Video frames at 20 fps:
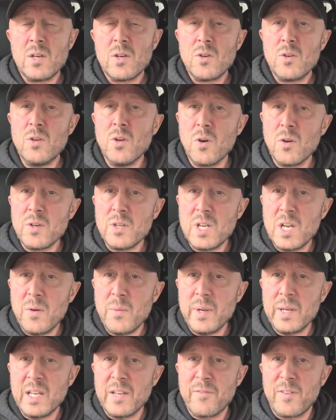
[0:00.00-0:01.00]
not
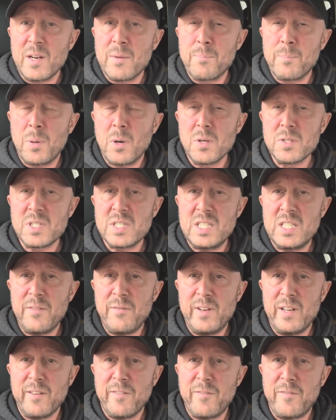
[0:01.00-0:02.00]
knowing if I'd
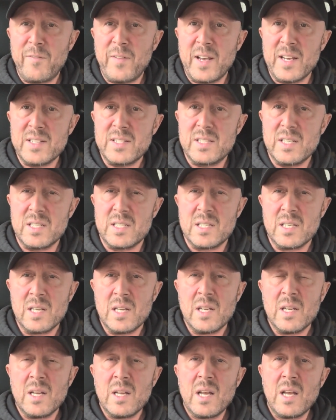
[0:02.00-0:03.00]
positively affected
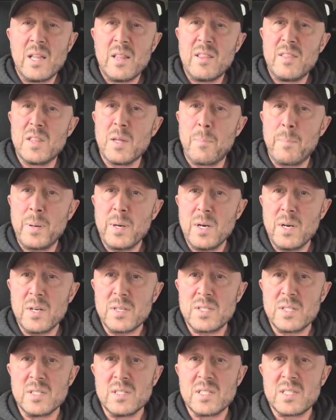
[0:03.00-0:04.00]
the
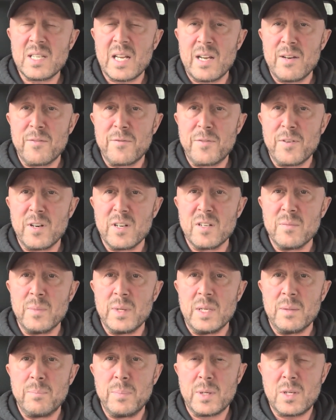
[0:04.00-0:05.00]
person sat in front of
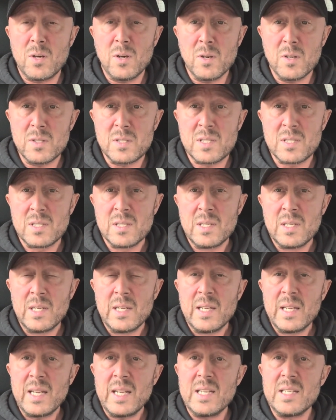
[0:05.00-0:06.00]
me, because
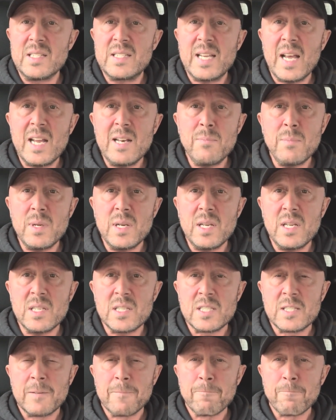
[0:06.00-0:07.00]
in 10
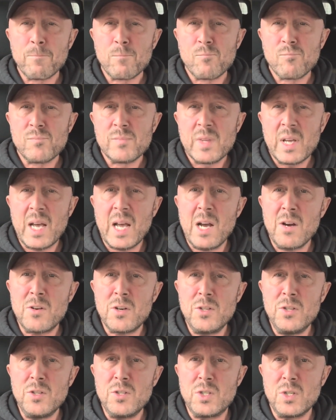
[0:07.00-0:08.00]
minutes, how
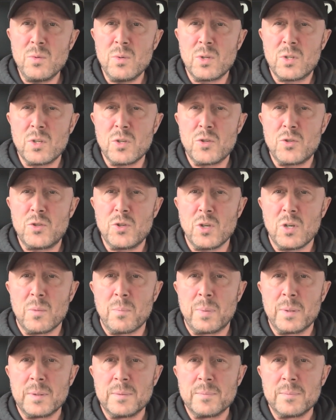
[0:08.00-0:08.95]
can you do a good job?